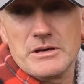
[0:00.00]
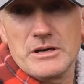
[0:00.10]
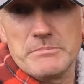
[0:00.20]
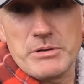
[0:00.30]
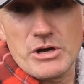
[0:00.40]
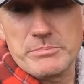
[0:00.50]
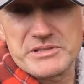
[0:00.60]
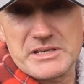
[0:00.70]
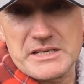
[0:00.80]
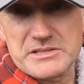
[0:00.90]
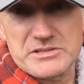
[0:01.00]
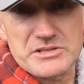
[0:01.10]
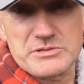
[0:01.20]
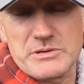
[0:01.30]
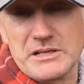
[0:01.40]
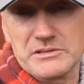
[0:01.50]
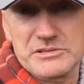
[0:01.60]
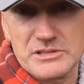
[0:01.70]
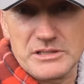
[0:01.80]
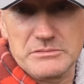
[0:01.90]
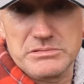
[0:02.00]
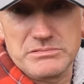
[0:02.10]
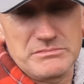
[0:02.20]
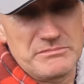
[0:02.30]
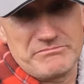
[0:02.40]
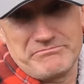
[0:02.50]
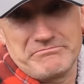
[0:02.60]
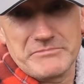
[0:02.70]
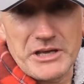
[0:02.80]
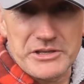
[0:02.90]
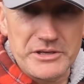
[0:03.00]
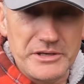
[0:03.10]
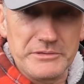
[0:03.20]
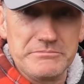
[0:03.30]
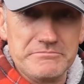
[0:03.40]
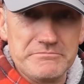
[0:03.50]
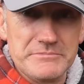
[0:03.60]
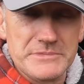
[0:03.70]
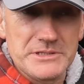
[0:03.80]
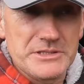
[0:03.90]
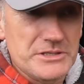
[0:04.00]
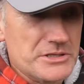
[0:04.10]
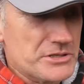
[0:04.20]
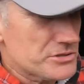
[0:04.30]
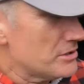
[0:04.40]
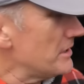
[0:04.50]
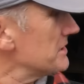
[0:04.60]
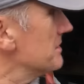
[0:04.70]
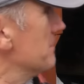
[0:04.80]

uh, boiled potatoes as well. So there you go. So that's